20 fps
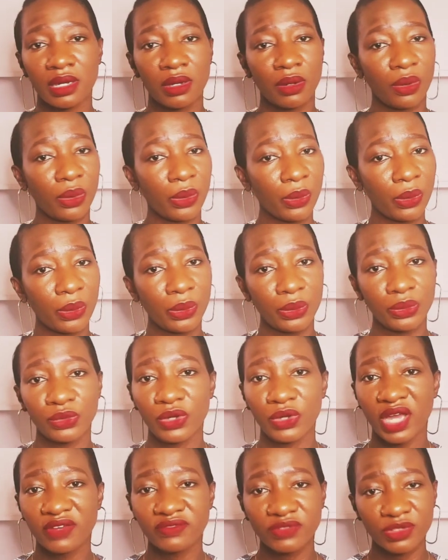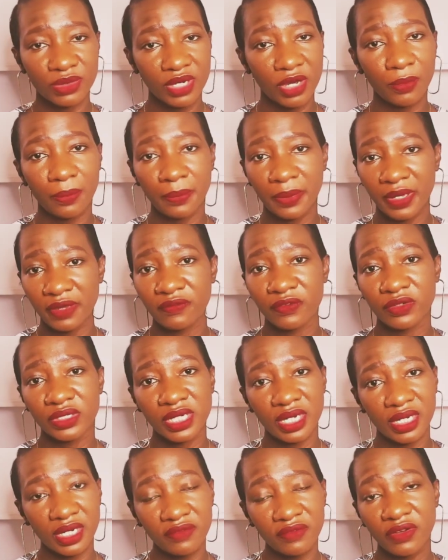oh, you have to now pay for
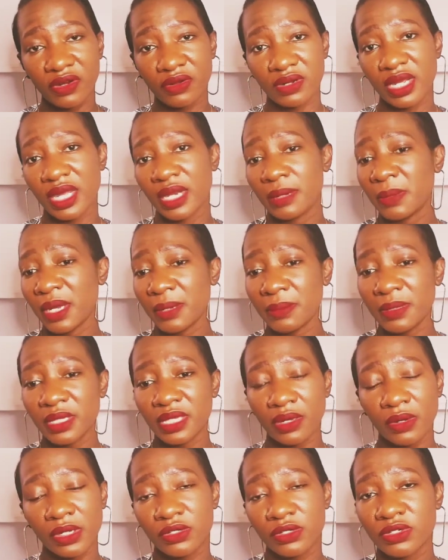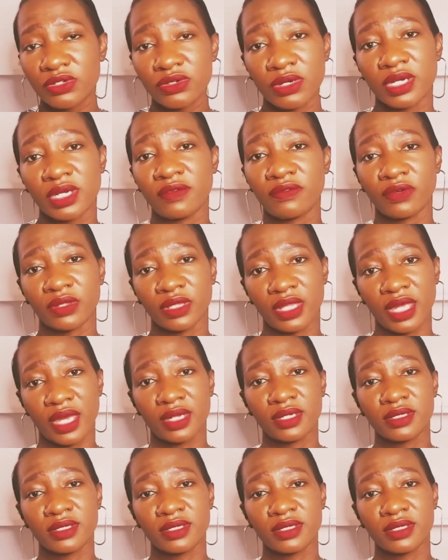delivery, and maybe they are not ready for that.